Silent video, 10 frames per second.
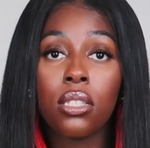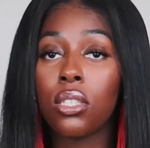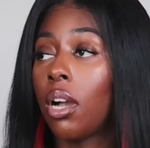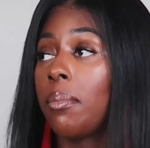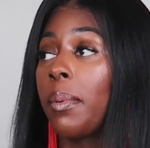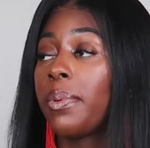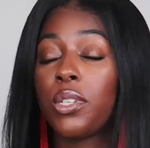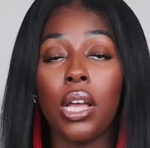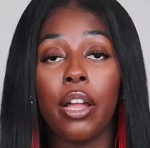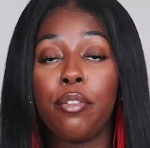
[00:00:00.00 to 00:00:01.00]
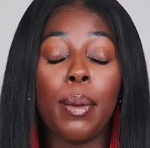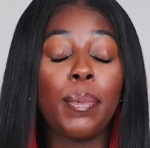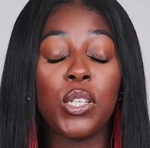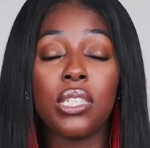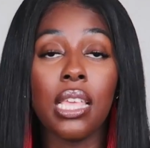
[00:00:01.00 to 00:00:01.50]
So I
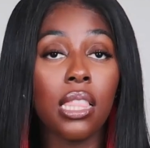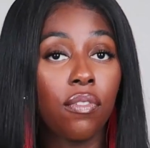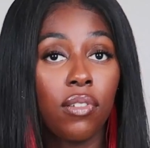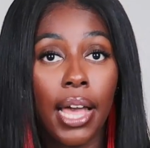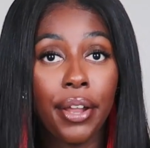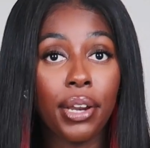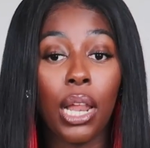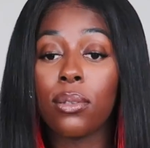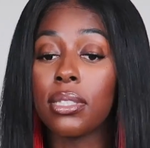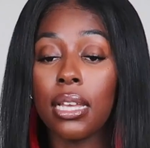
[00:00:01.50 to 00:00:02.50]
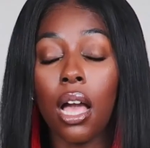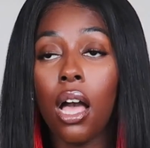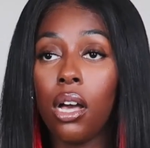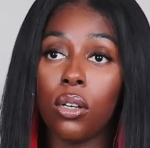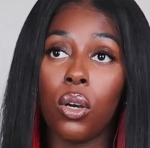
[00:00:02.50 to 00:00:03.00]
remember just seeing the flyer, and I was like,
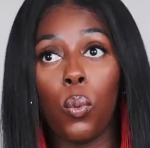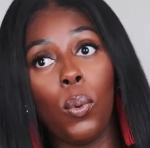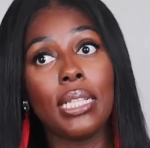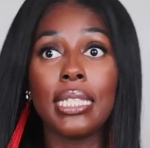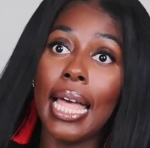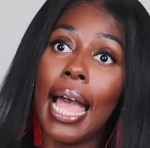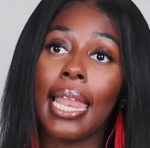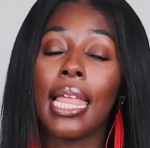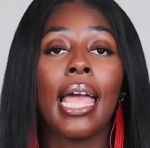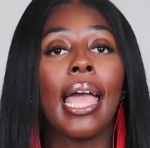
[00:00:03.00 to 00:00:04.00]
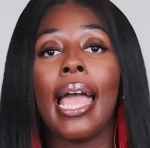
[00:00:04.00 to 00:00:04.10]
oh, what's that?